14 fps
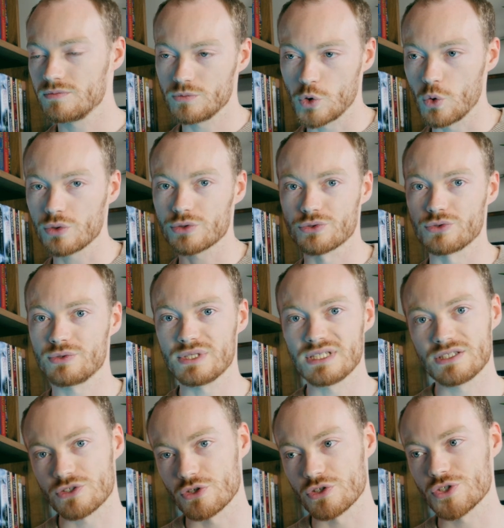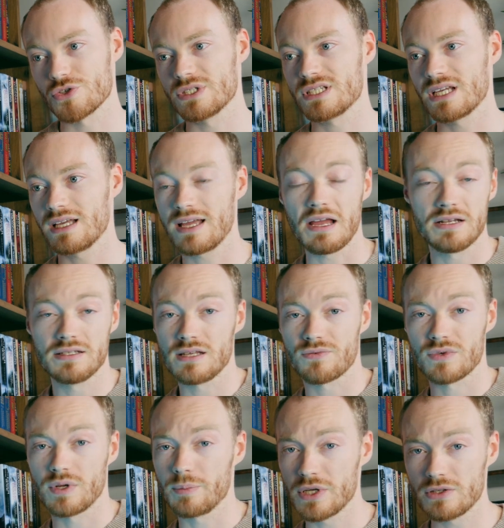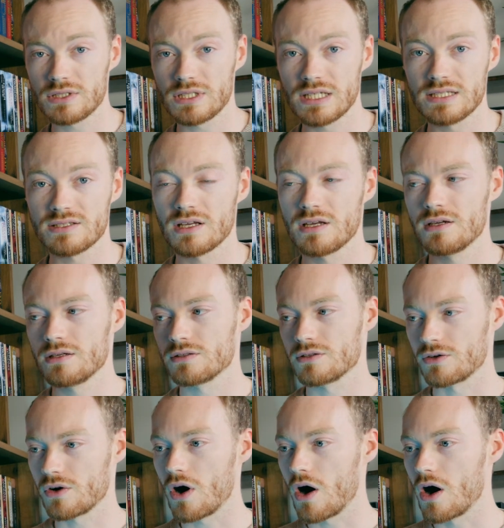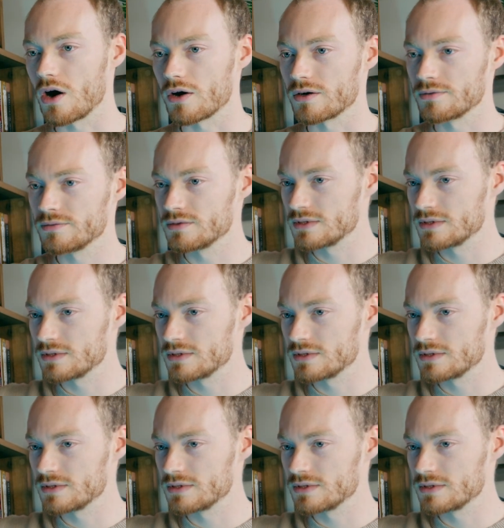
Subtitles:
go through these surgeries and gain different abilities. There are